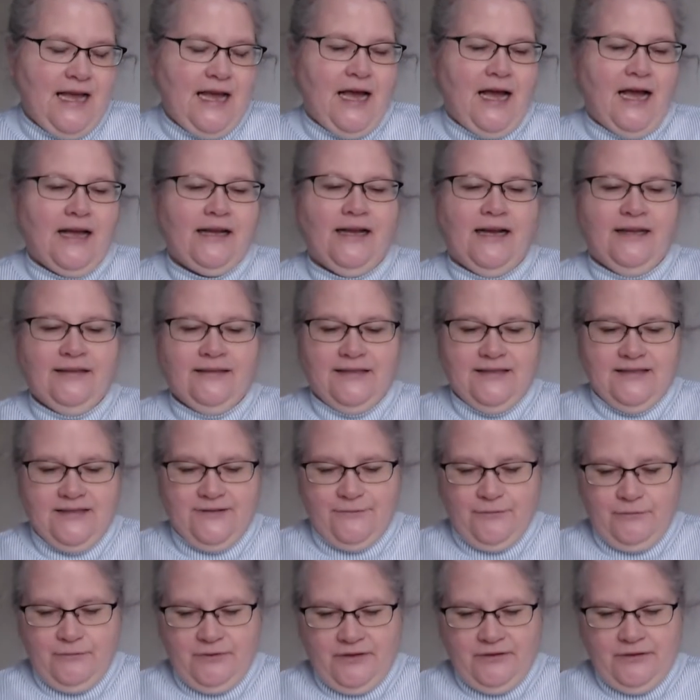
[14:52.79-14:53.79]
I got this
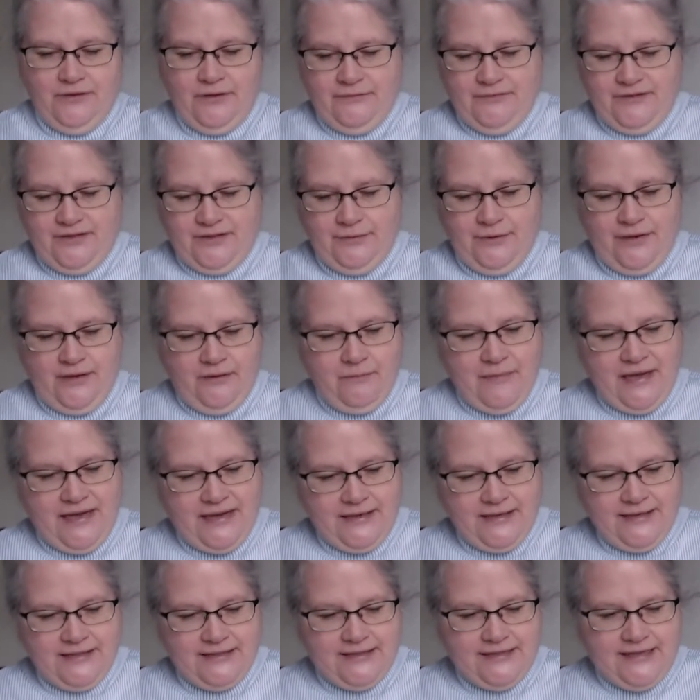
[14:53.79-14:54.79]
from the Love Sewing
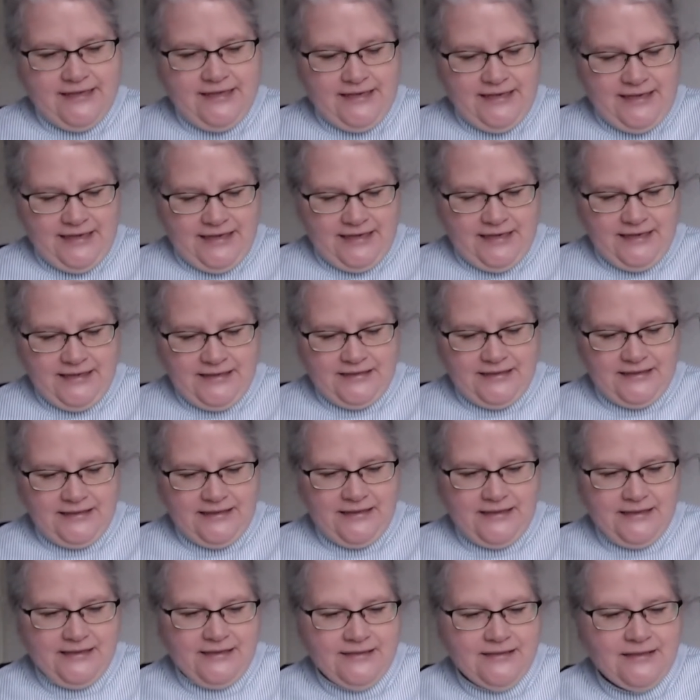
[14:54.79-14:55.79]
magazine. It
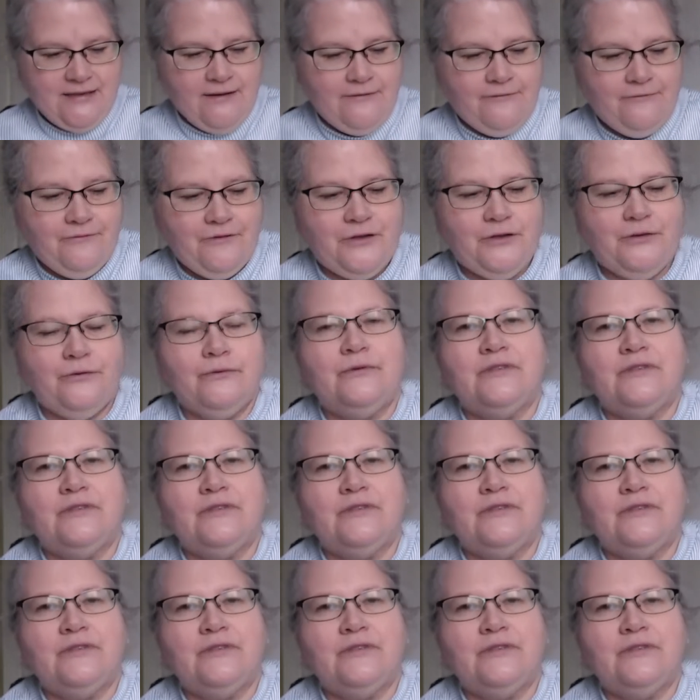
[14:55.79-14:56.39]
is view